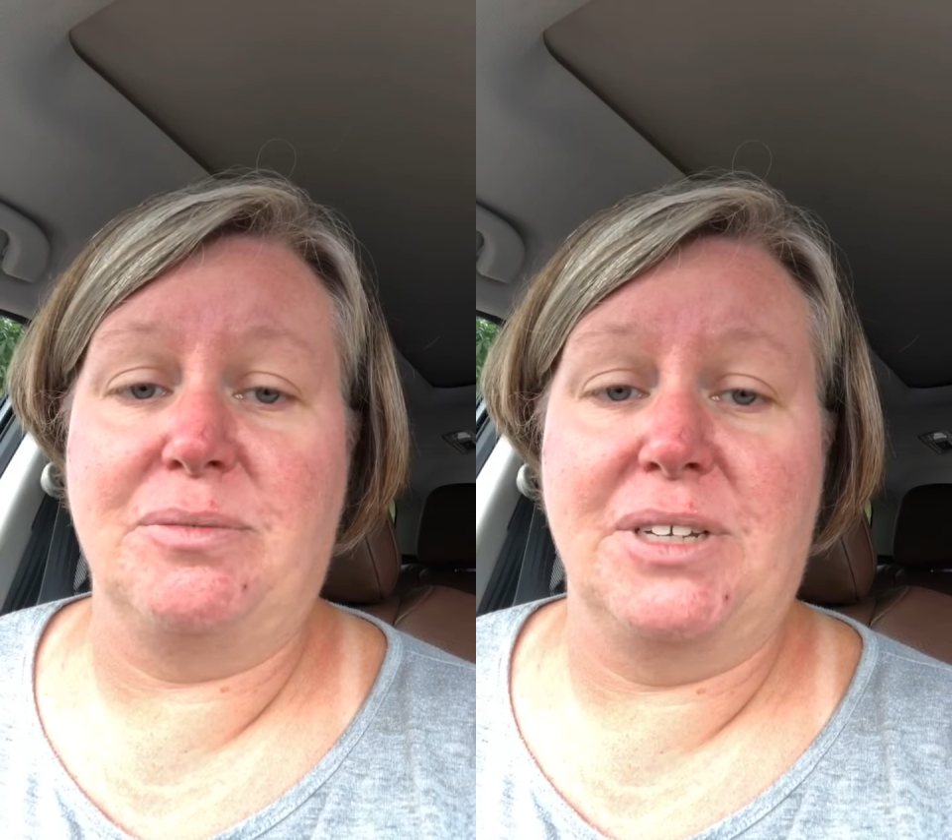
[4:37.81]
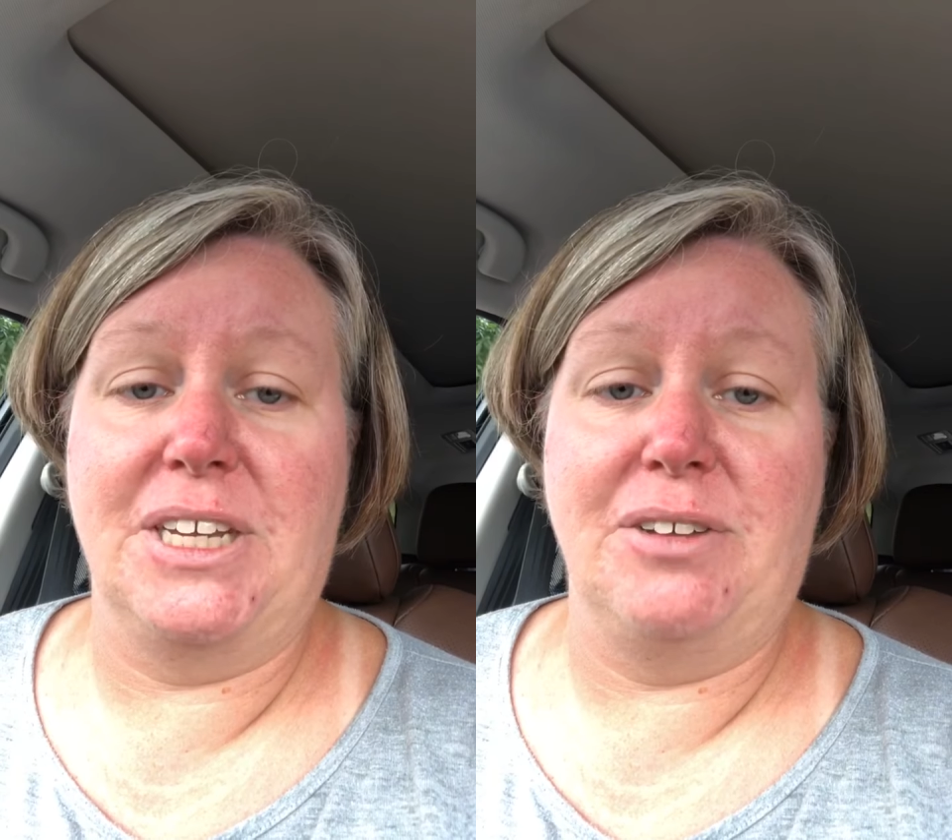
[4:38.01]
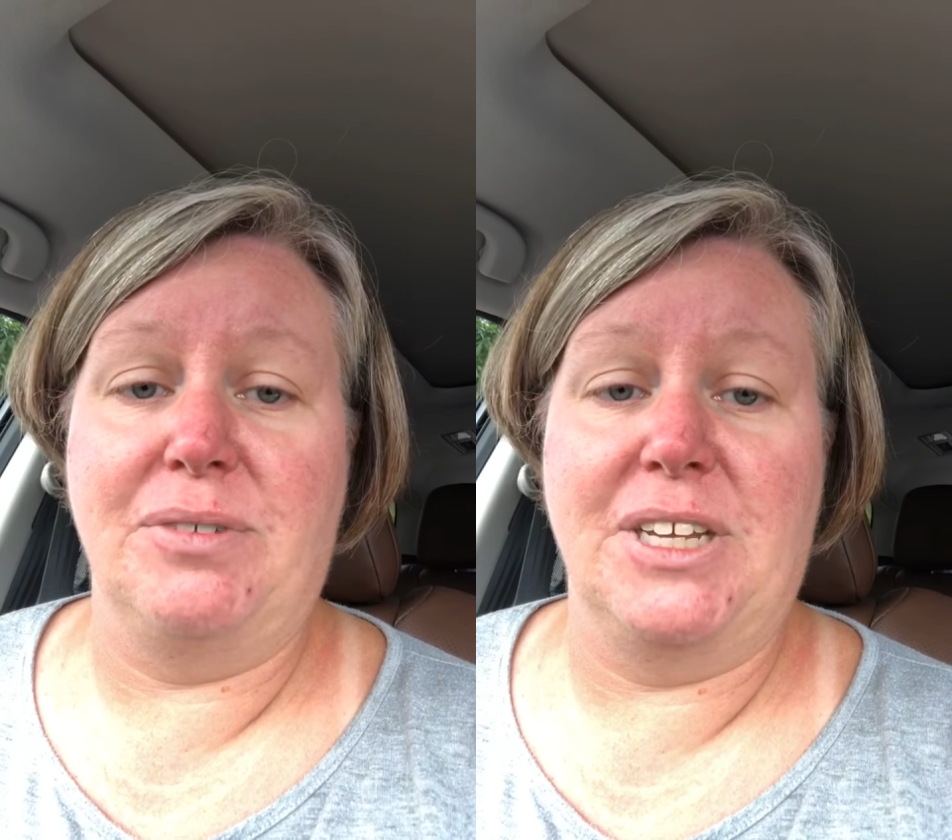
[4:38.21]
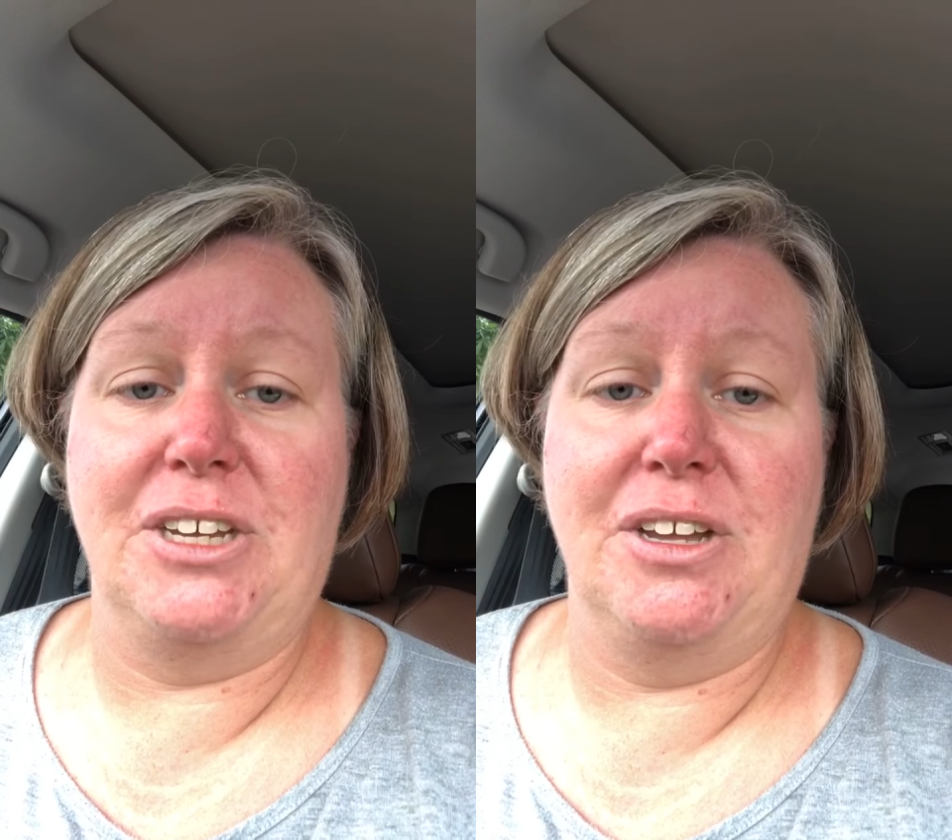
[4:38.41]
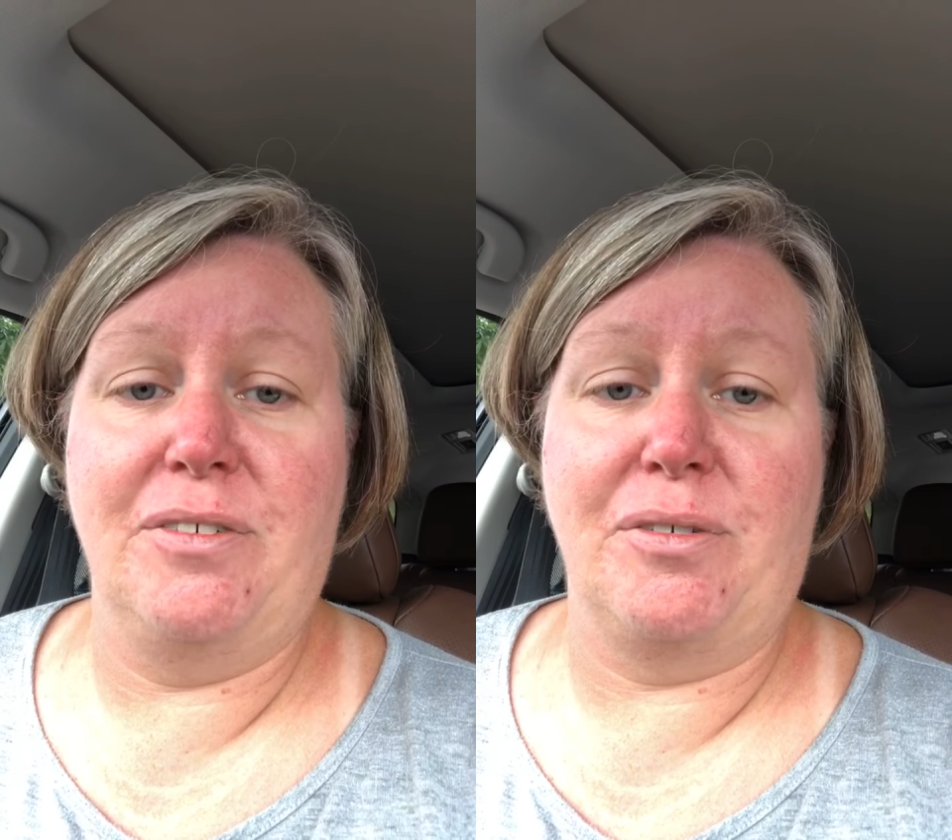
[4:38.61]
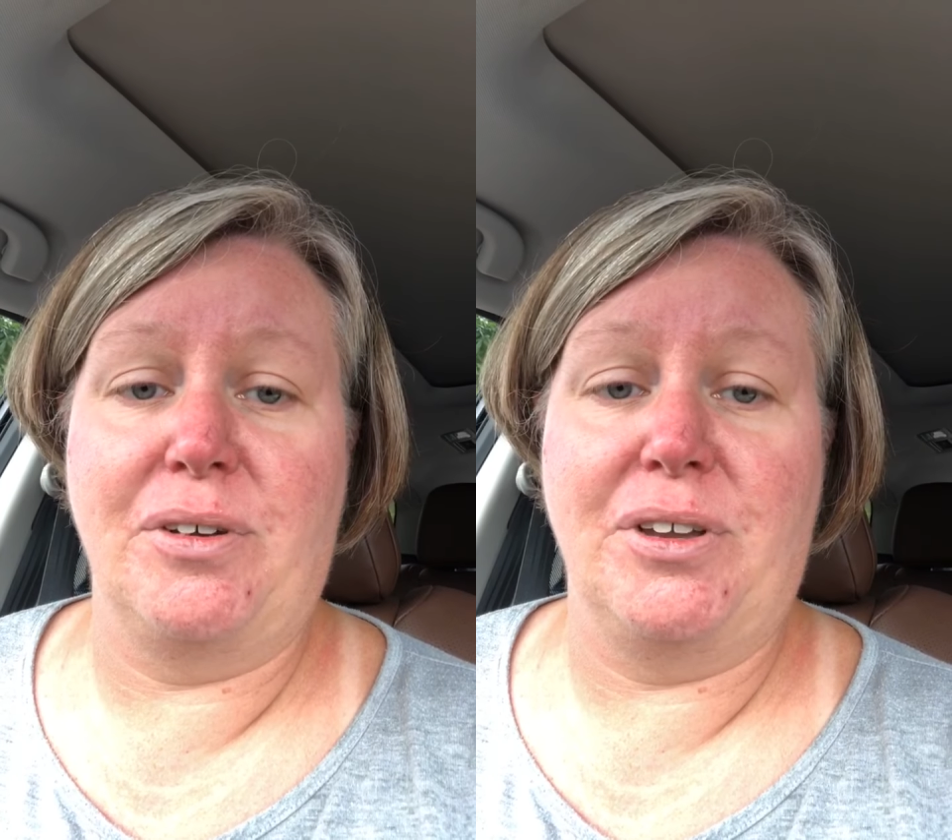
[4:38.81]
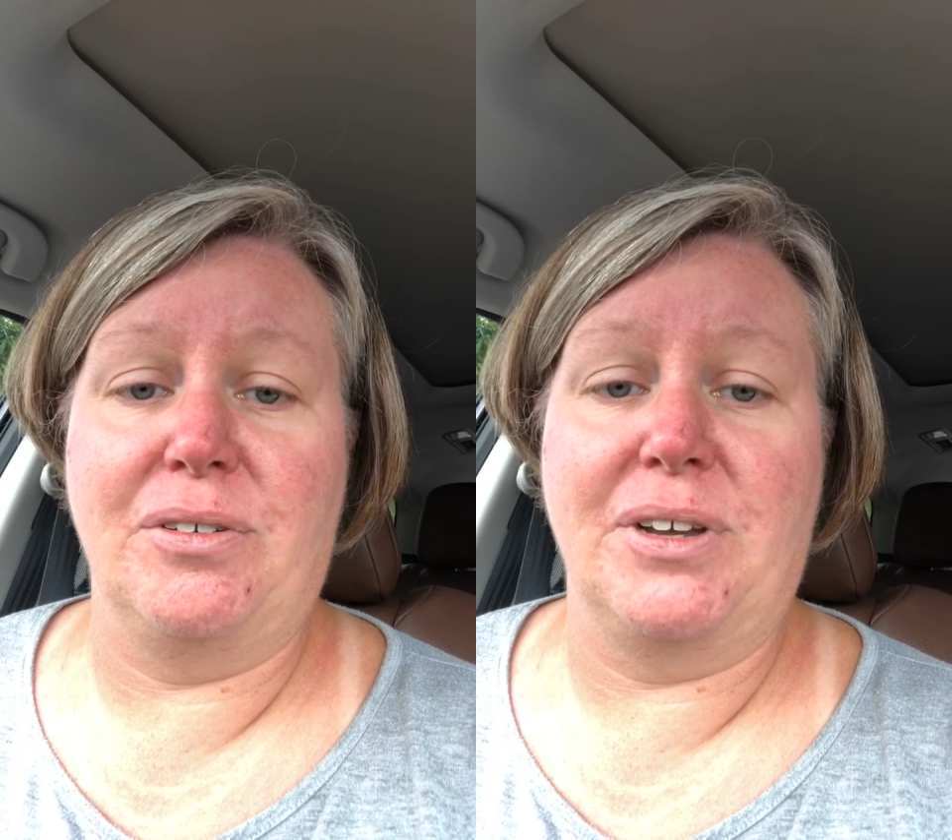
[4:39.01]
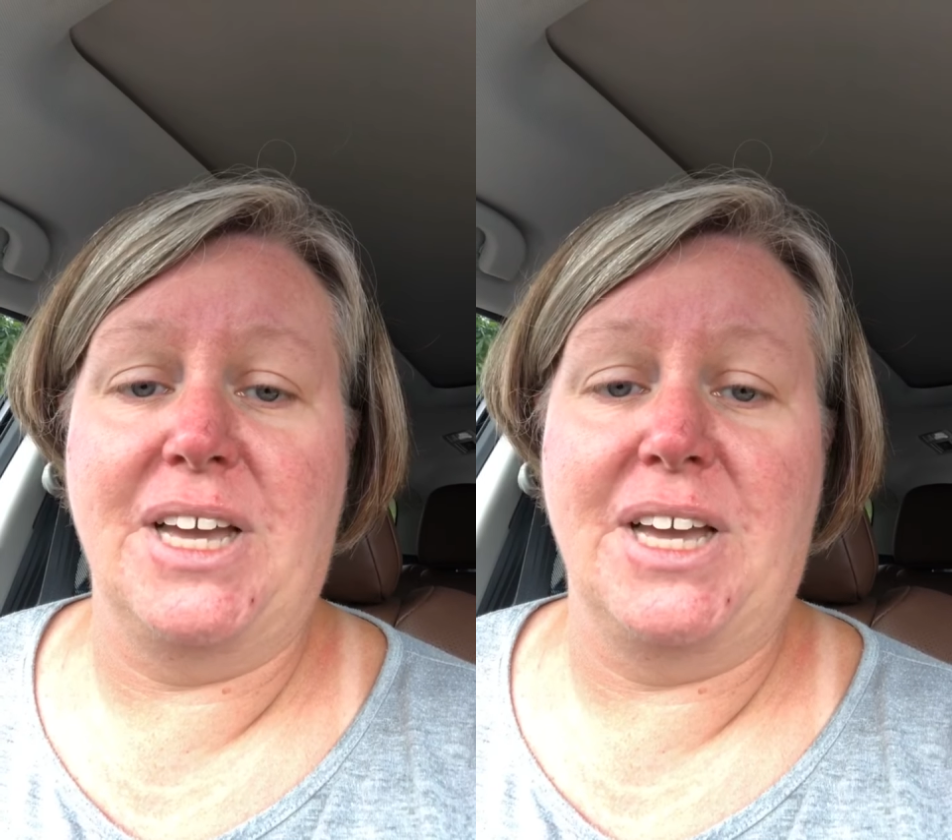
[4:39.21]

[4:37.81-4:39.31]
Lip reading: really, really good for you.